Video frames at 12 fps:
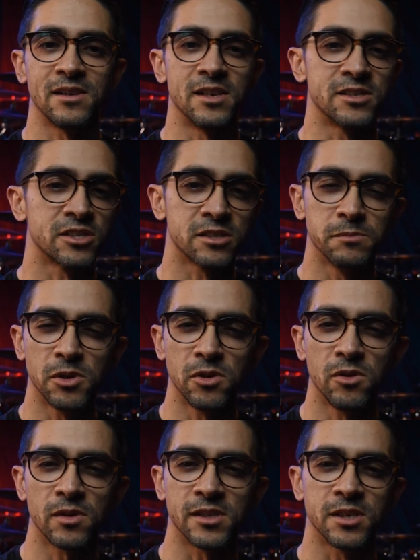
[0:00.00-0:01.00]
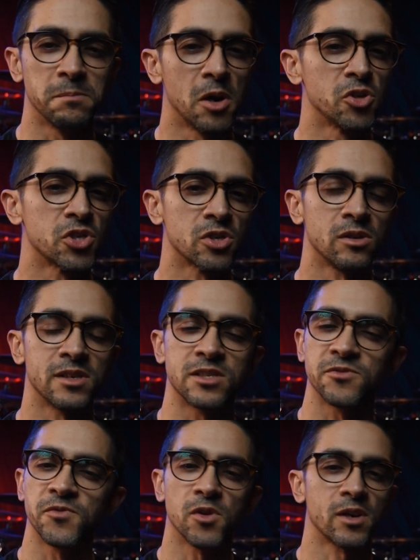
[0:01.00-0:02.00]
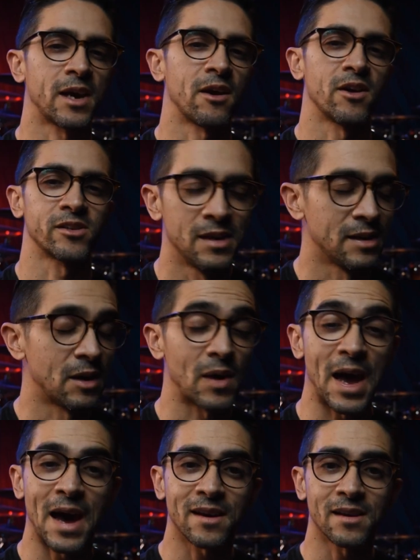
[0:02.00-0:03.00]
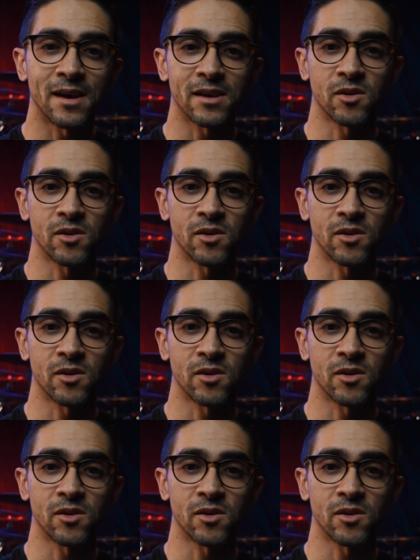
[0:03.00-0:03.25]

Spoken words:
It's smooth, it's emotional, and it's full of character. Now add nine